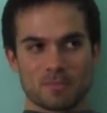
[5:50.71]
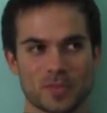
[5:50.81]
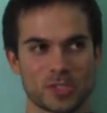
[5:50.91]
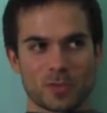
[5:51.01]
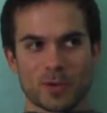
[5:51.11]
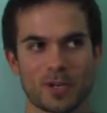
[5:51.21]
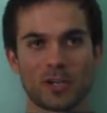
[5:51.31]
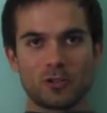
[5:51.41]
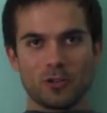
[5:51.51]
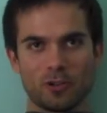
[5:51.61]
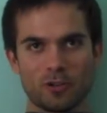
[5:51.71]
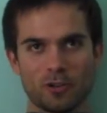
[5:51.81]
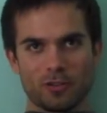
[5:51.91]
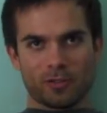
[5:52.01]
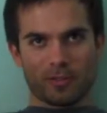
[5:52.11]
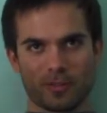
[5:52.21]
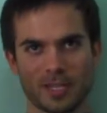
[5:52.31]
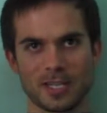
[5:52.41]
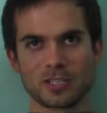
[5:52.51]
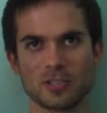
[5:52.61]
So we went on Google Earth,
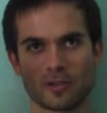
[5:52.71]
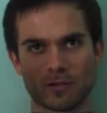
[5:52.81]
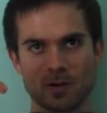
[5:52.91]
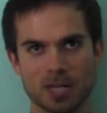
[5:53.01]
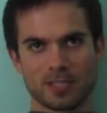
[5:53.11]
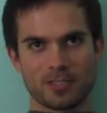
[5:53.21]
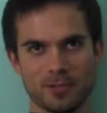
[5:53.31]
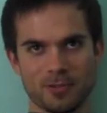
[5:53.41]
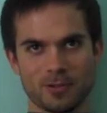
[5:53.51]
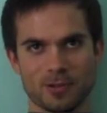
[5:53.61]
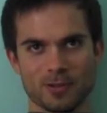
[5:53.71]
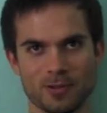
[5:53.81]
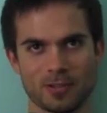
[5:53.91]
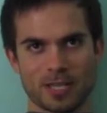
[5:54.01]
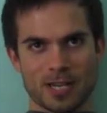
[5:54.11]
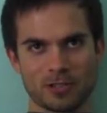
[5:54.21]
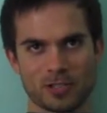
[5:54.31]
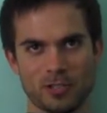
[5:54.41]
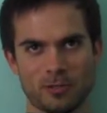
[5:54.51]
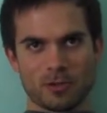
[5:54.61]
and I took her right to her house
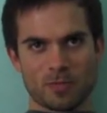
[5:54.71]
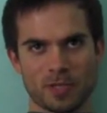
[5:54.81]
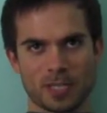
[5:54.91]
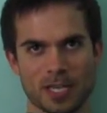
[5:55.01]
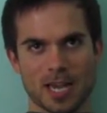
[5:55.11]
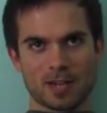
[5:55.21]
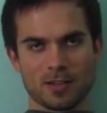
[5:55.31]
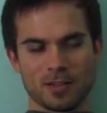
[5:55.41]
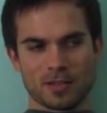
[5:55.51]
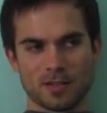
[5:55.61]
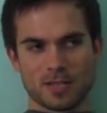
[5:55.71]
she grew up in uh-huh. Canada,